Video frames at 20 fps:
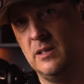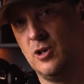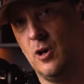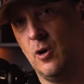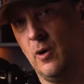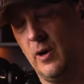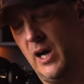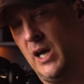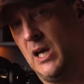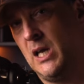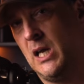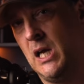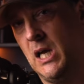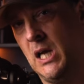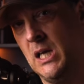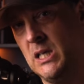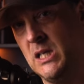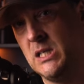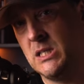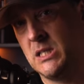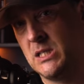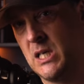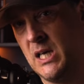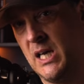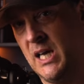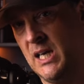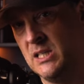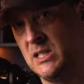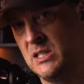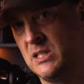So in this
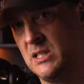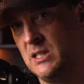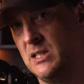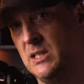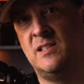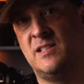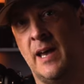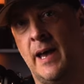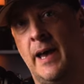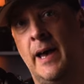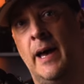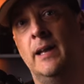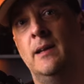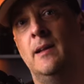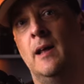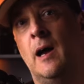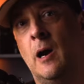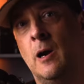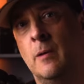case, it's at